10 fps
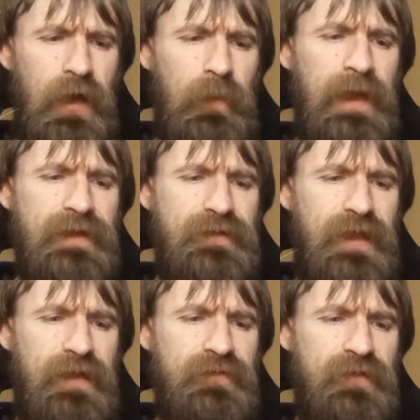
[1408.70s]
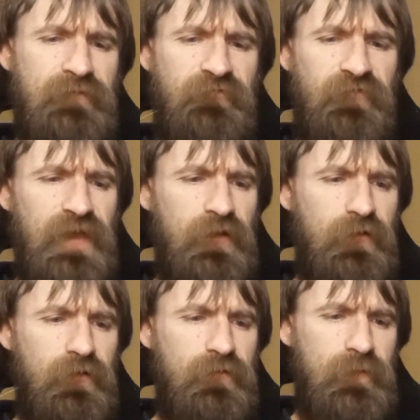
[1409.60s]
a light dancing
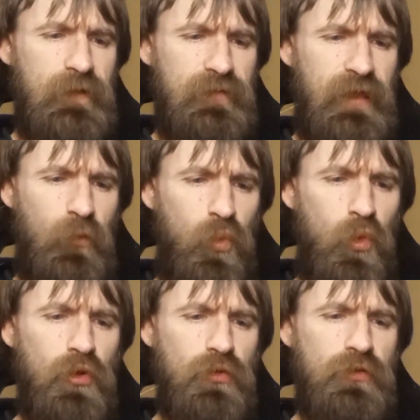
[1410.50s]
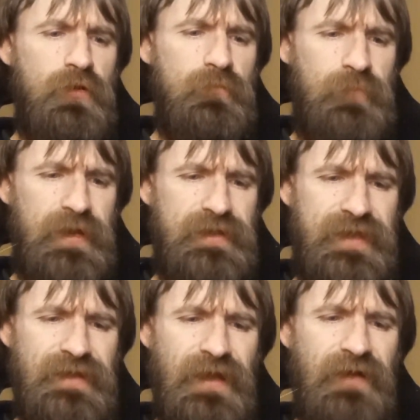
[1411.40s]
fear that warned
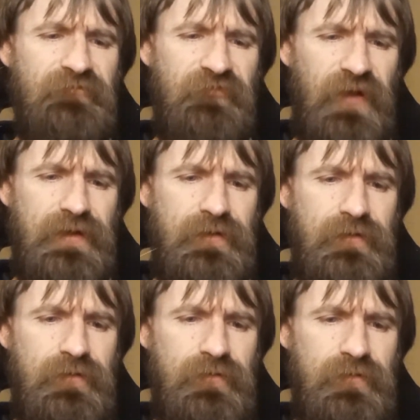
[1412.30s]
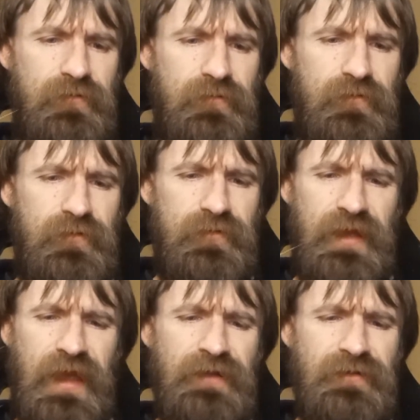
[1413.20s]
but did not frighten.
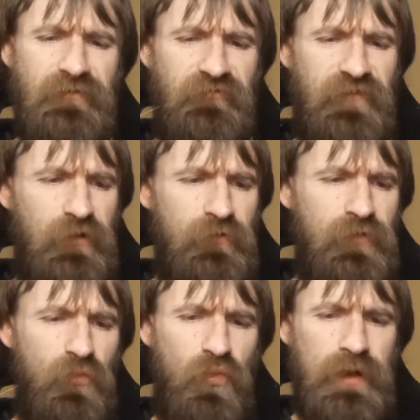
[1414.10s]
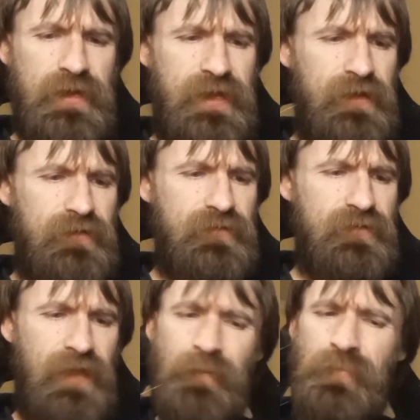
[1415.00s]
The kind of fear that one
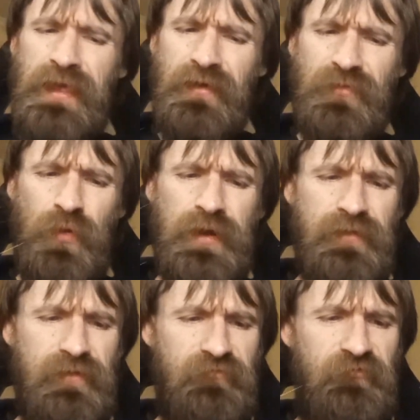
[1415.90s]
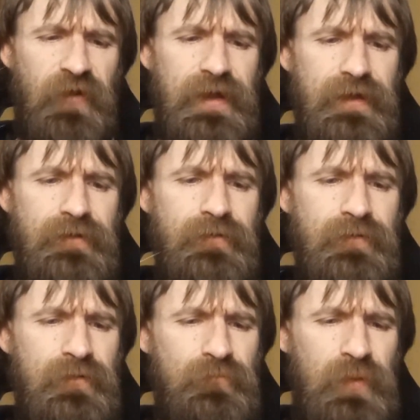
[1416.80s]
gets not because one is afraid,
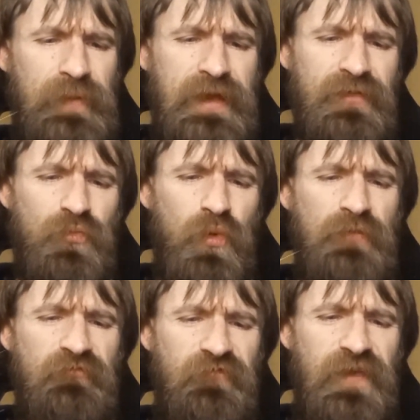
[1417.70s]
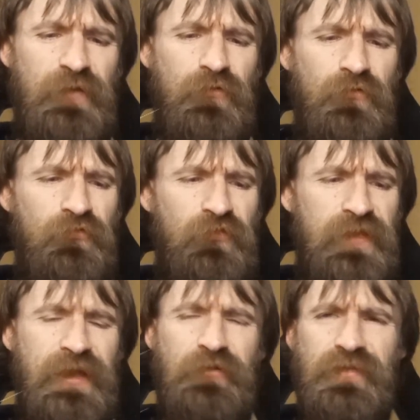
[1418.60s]
but because one feels
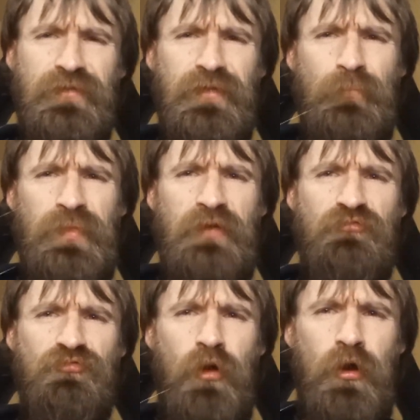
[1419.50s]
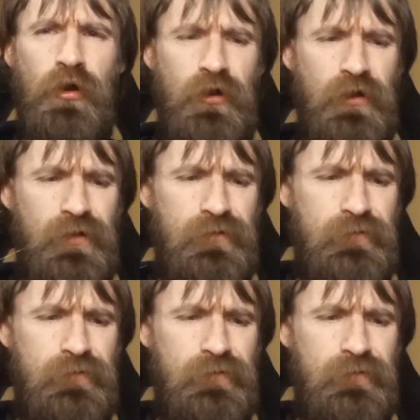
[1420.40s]
that there is something wrong.